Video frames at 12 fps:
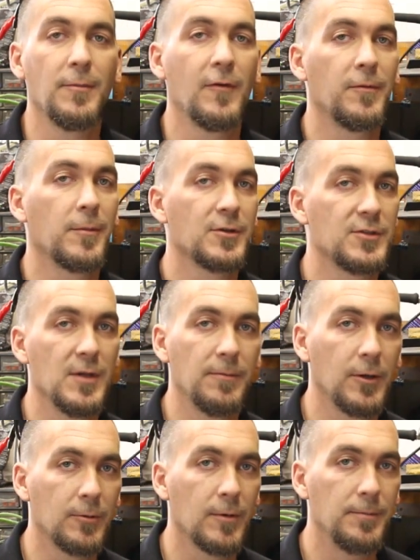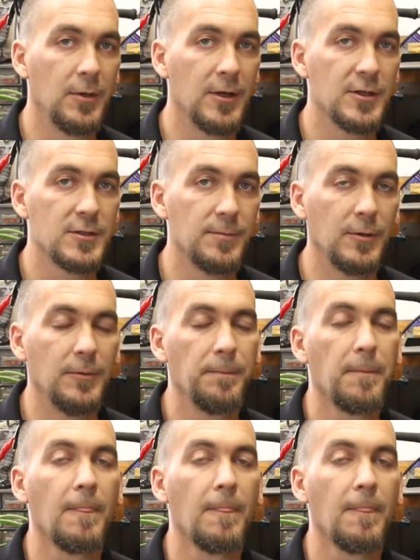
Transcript: of them are simply replaceable.